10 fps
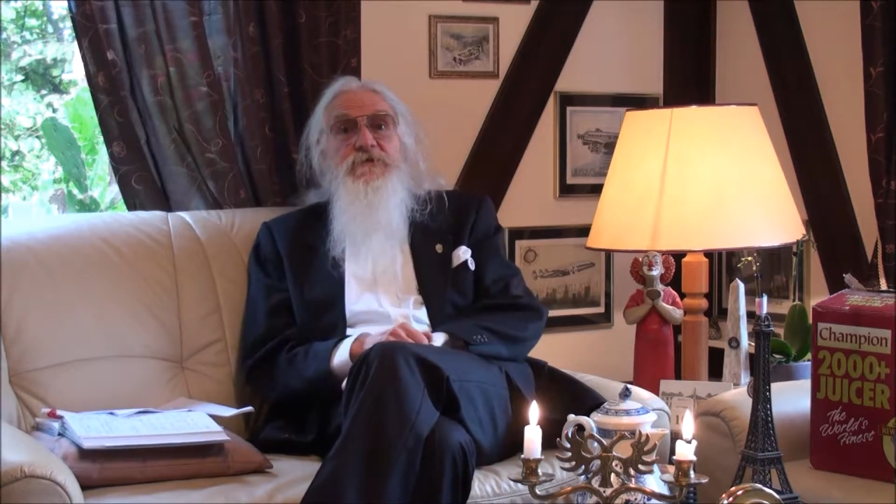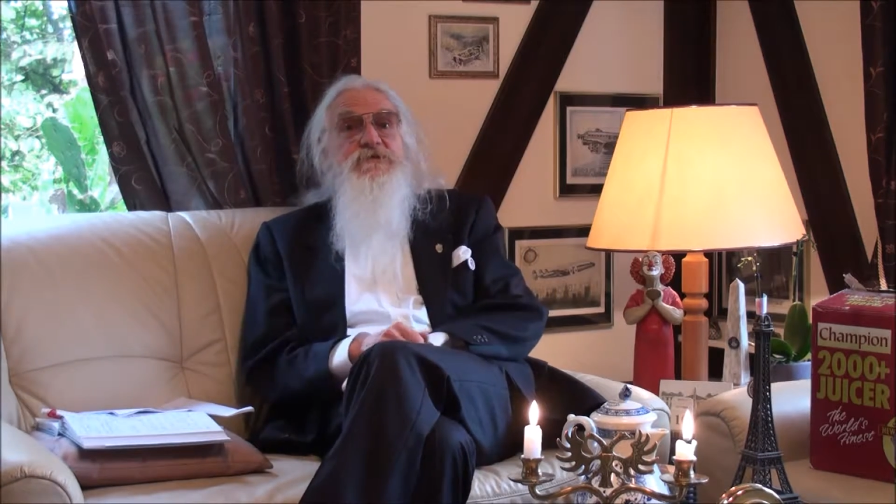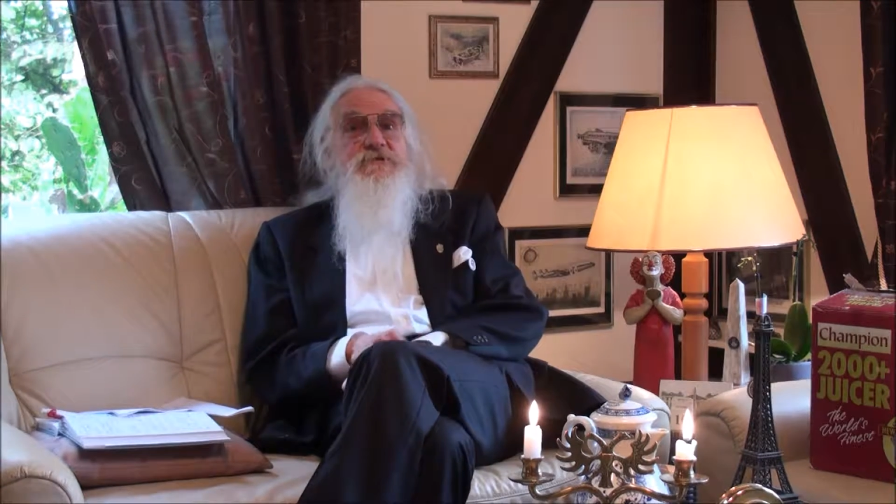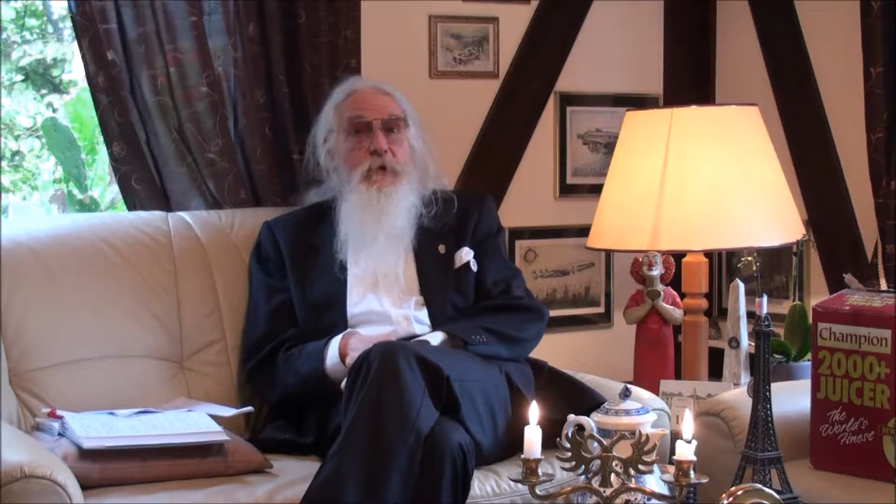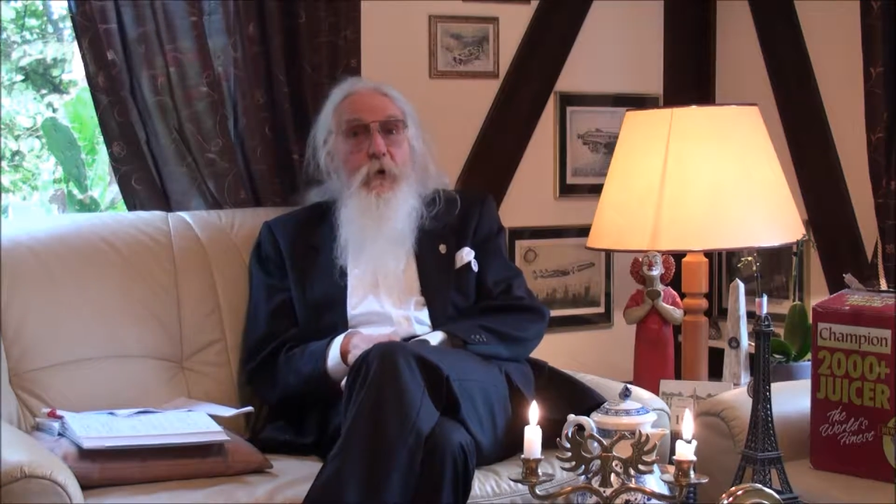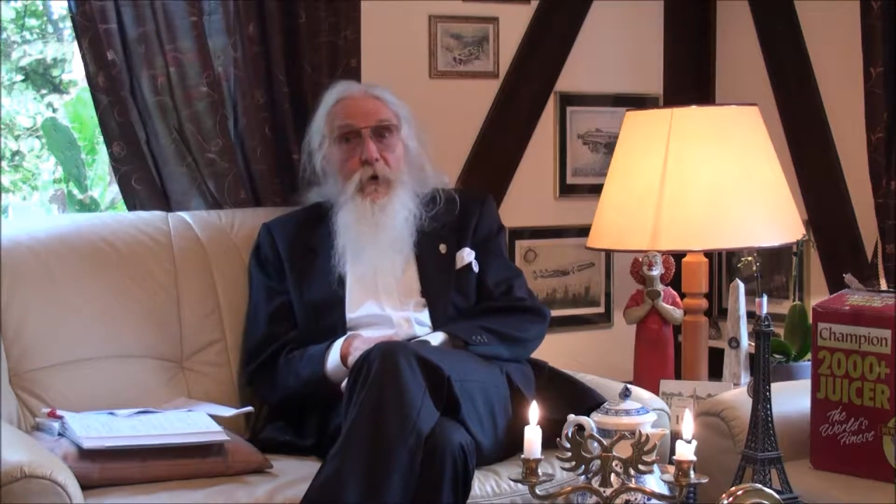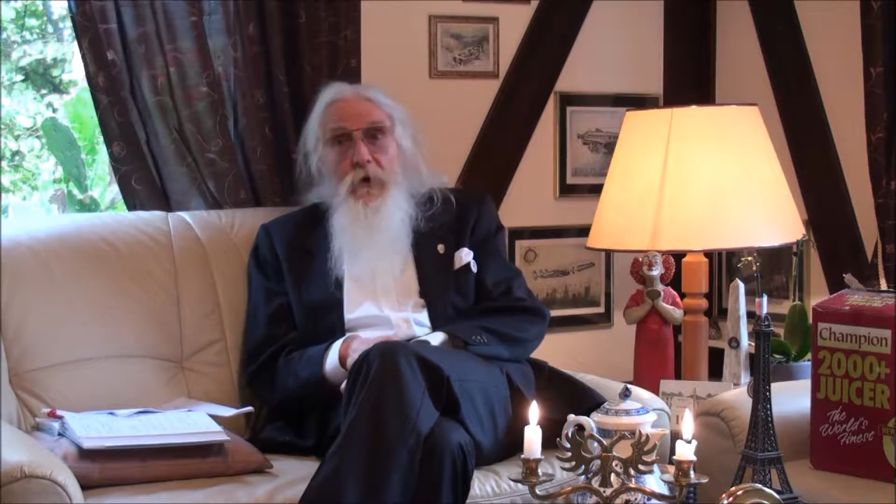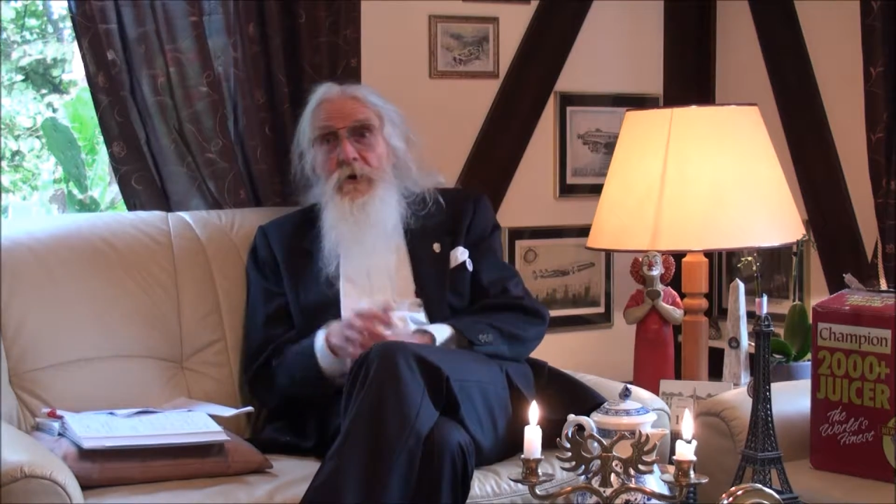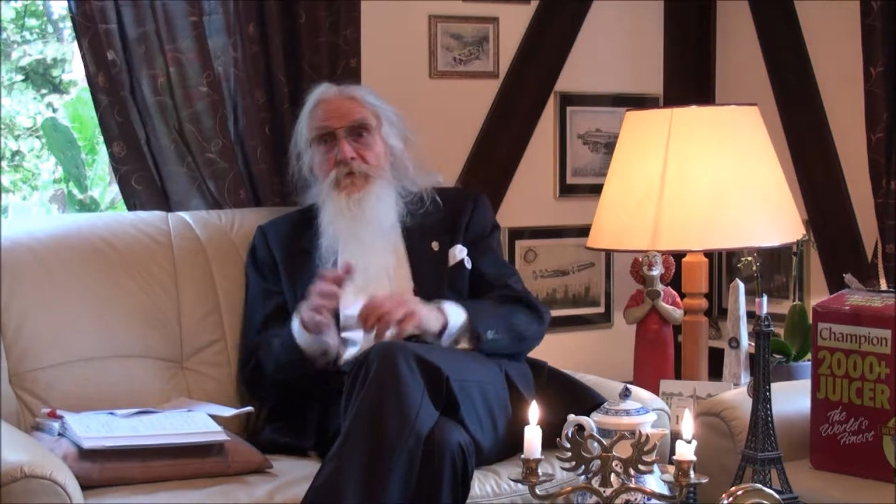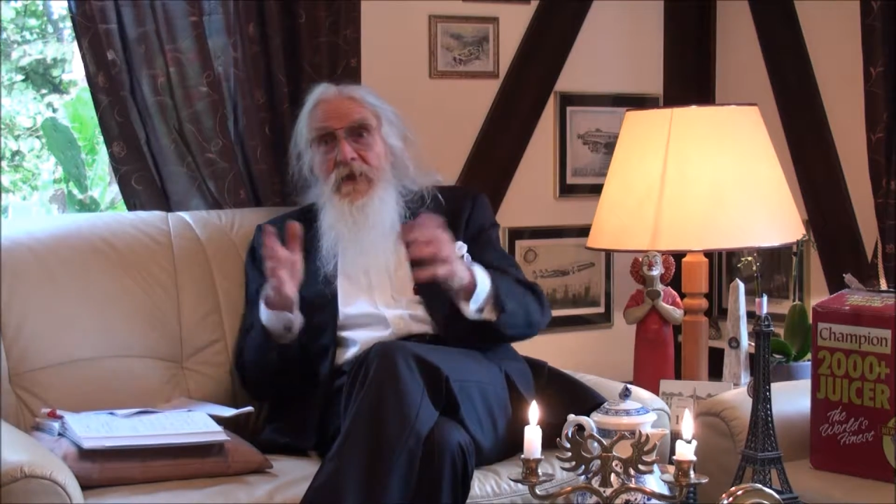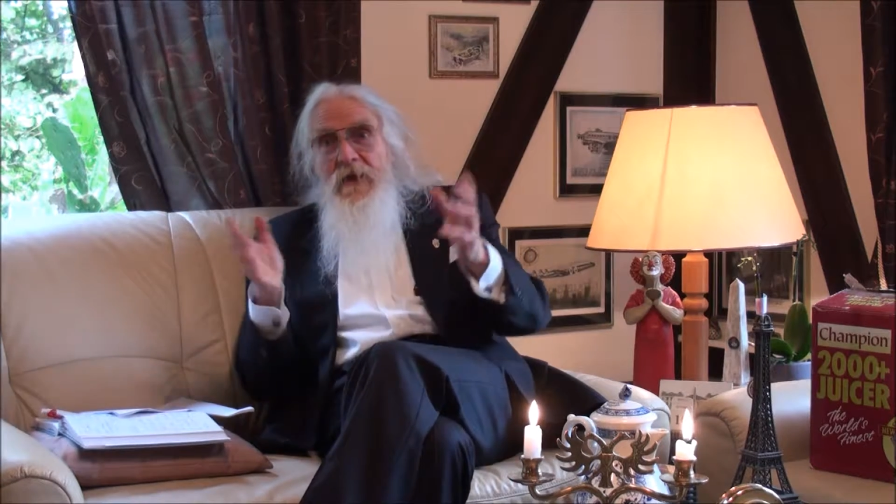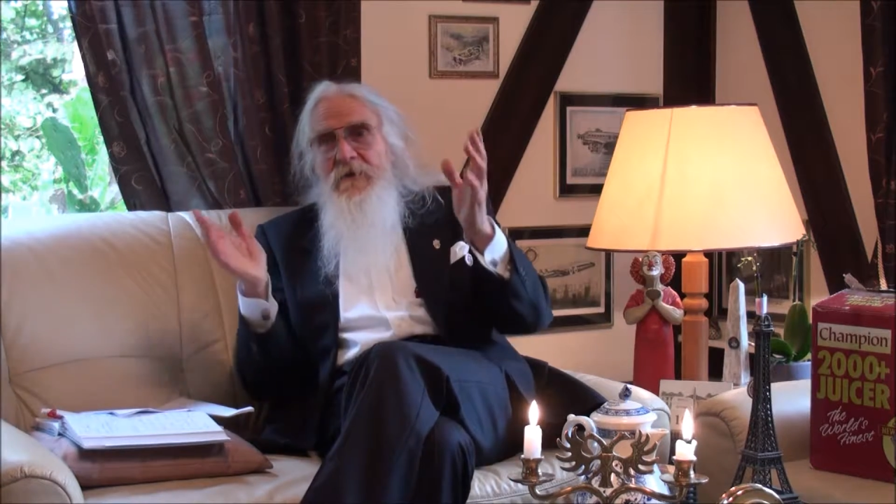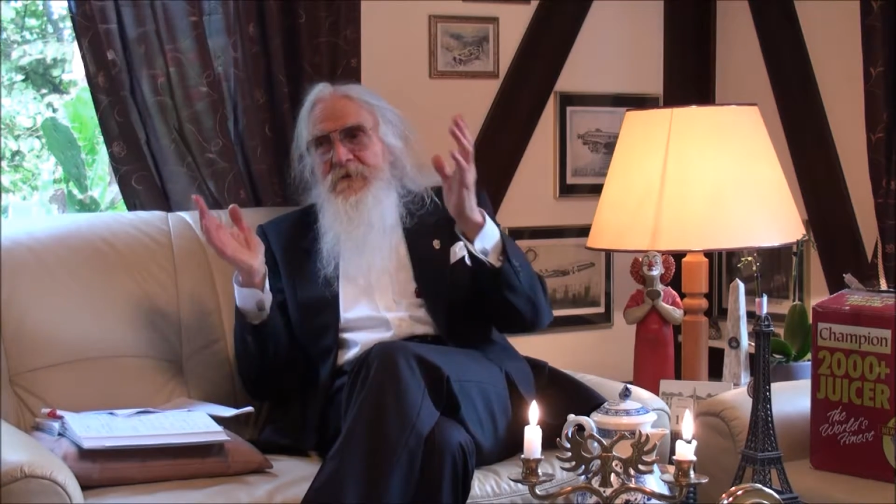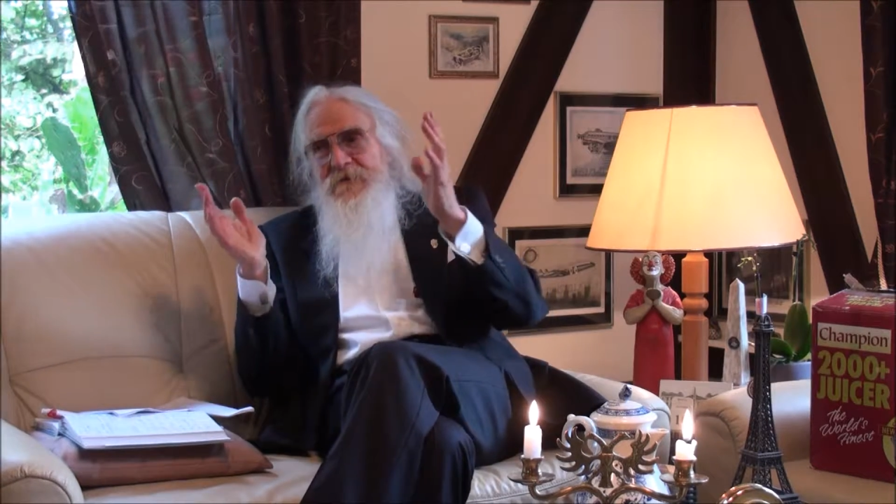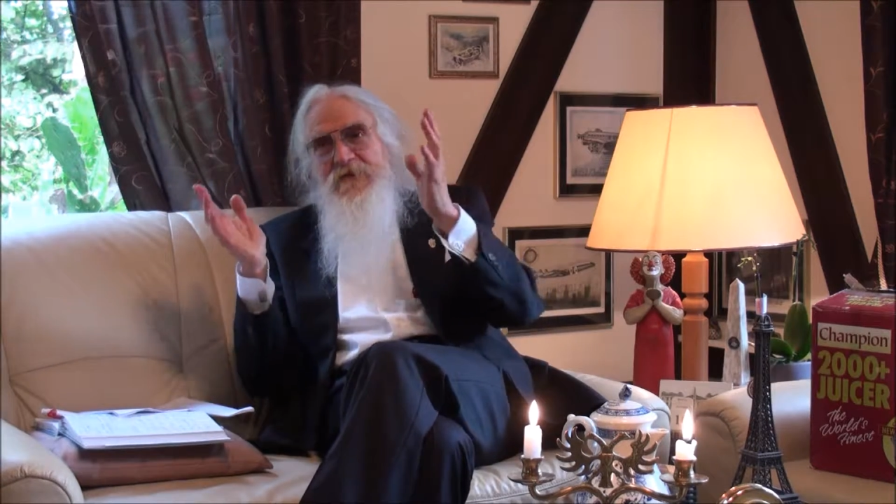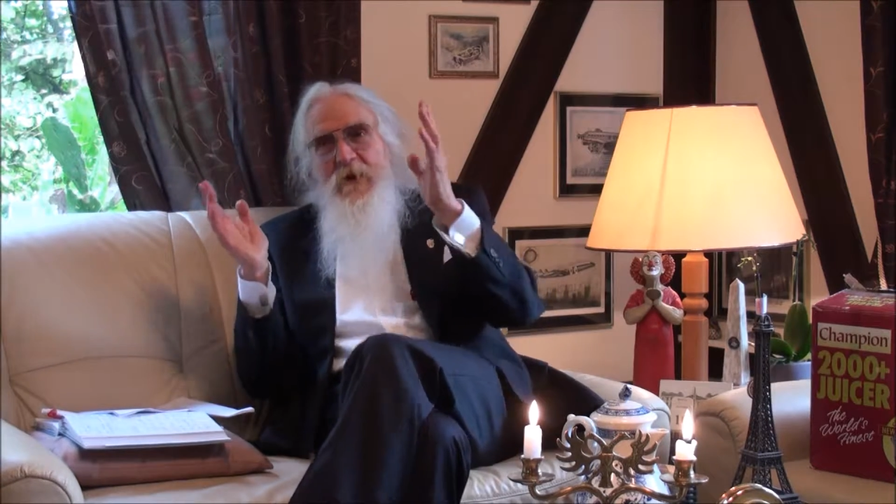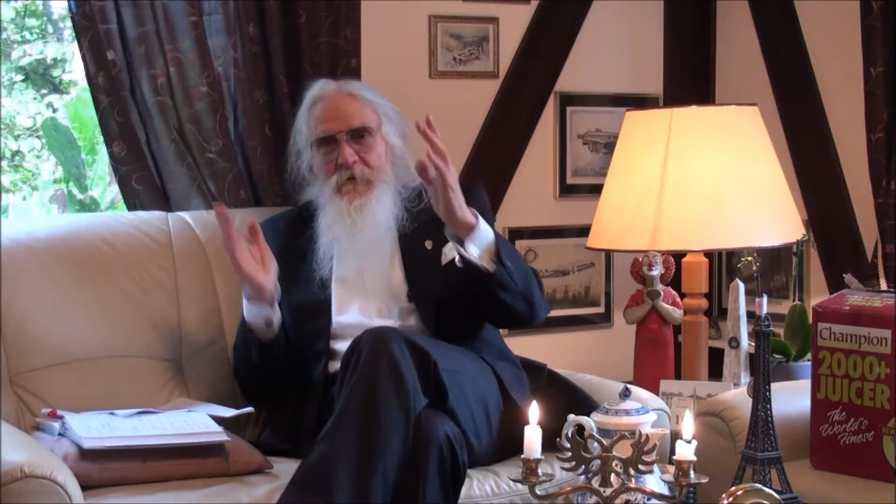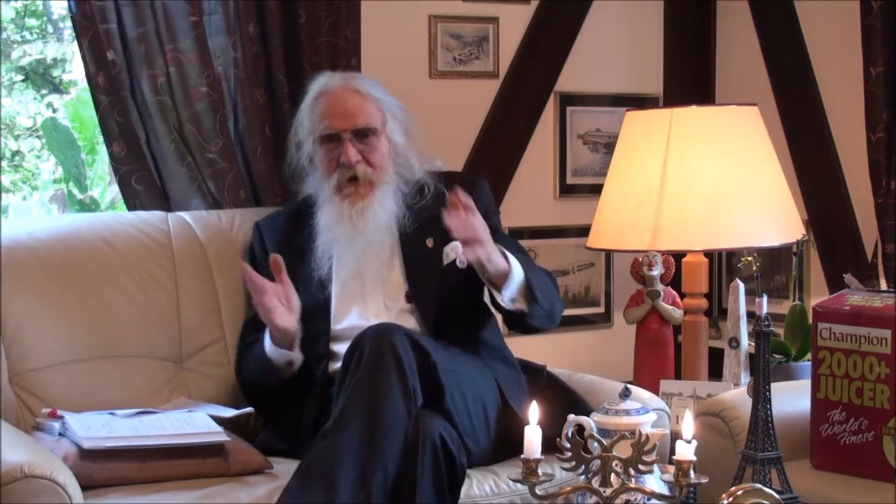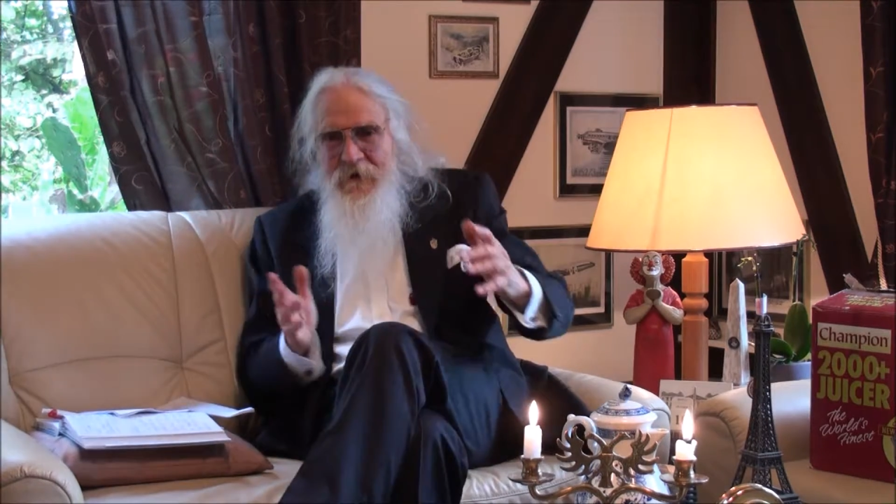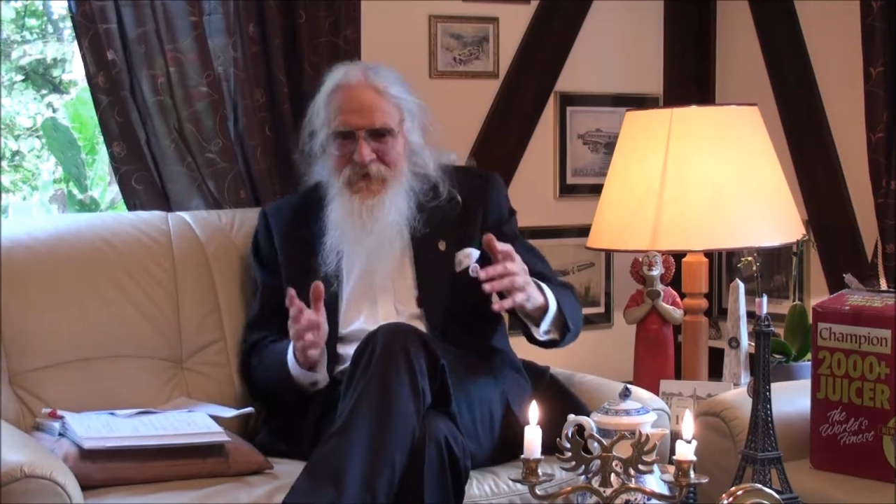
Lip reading: saw and sour.